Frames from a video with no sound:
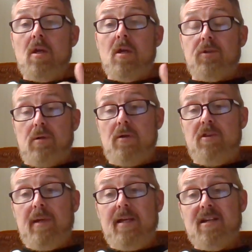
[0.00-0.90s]
So in the
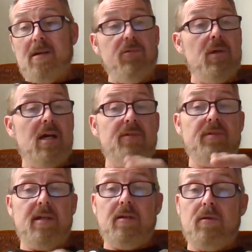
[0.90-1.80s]
meantime, if you have
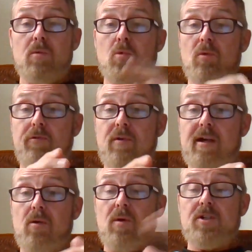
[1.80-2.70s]
any you know more
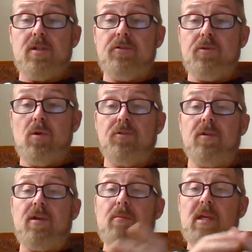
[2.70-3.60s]
refined questions, of course,
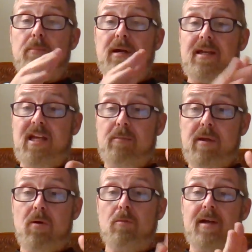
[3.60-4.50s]
just hit me up by
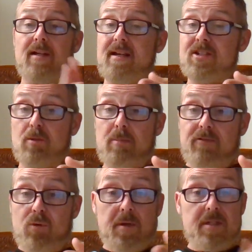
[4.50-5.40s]
email or by text or by
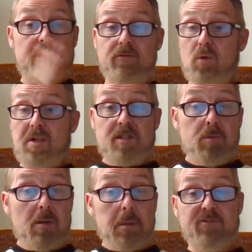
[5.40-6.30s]
voice. Even voice is
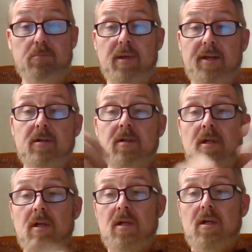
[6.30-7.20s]
probably even better.
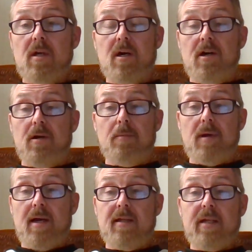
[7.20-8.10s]
Uh,
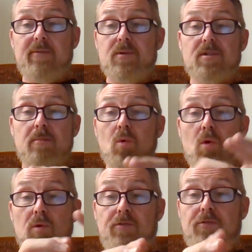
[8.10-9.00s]
I can give you some more
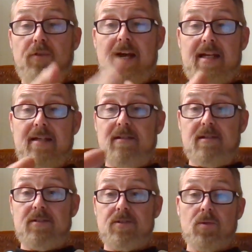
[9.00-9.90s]
refined
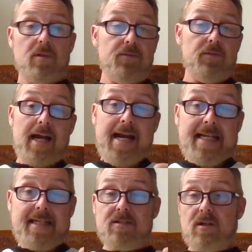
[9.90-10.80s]
uh, sort of
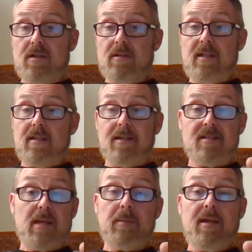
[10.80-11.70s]
guidance on the
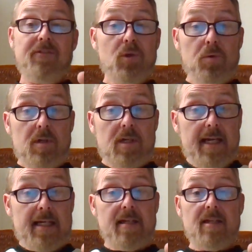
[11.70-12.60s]
exam if you
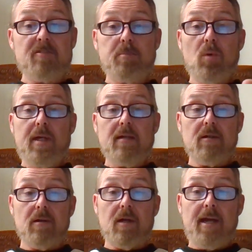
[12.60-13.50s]
need it at this point.
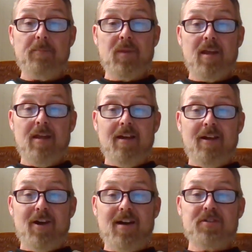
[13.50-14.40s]
Okay. All right.